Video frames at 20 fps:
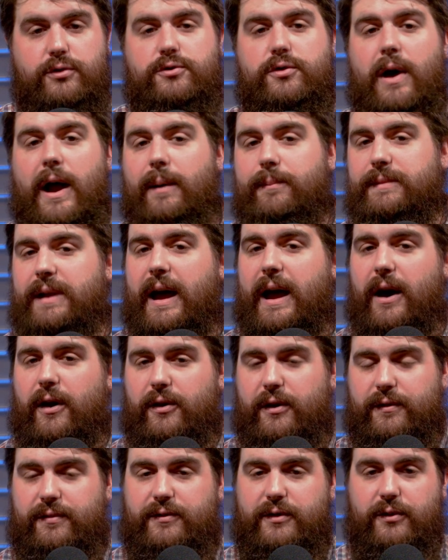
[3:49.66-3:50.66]
drop
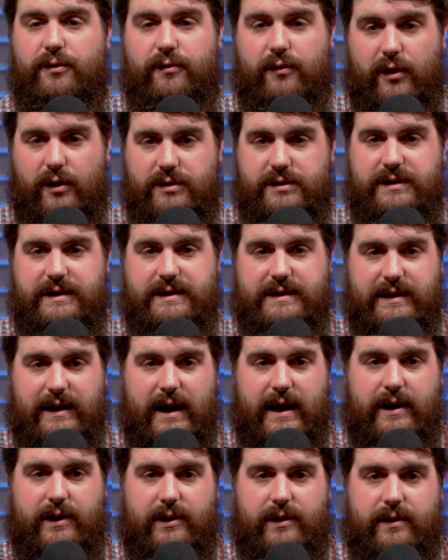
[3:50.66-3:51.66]
down a few verses
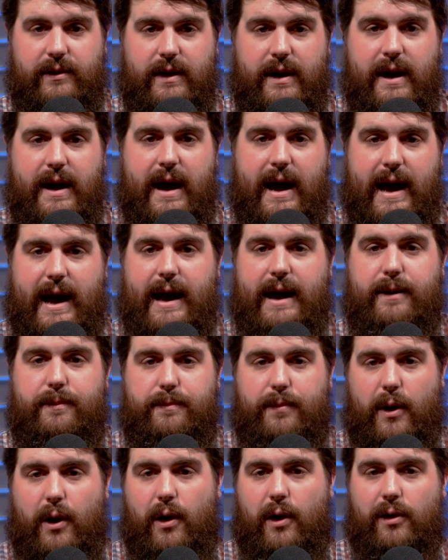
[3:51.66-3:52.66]
later,
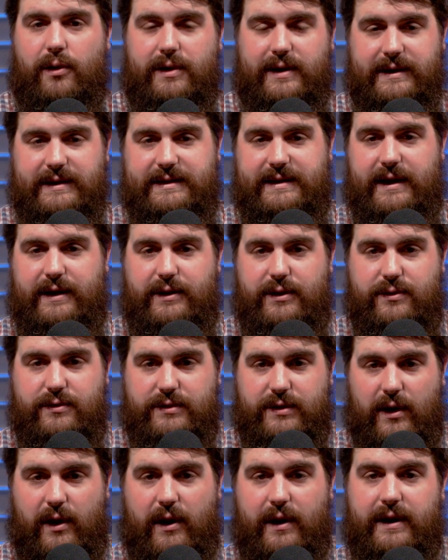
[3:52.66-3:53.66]
and Paul
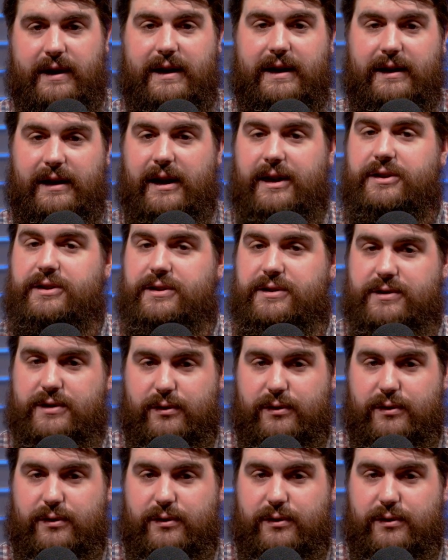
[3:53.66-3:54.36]
continues on in Galatians